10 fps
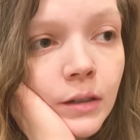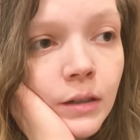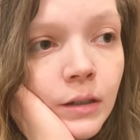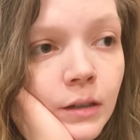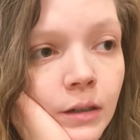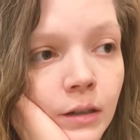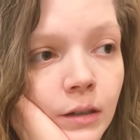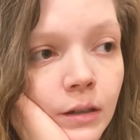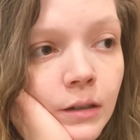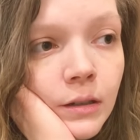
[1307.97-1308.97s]

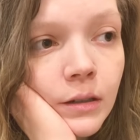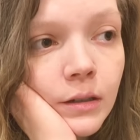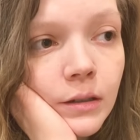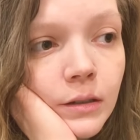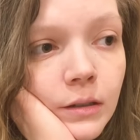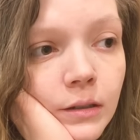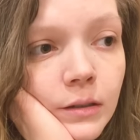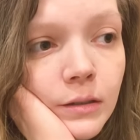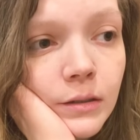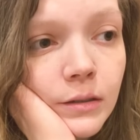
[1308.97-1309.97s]

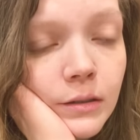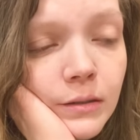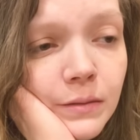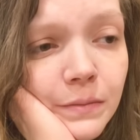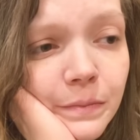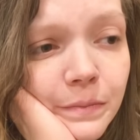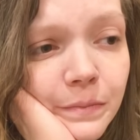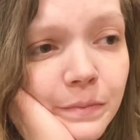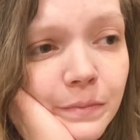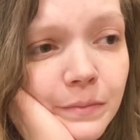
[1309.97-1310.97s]

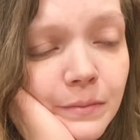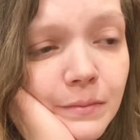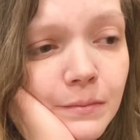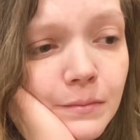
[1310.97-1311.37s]
[no speech]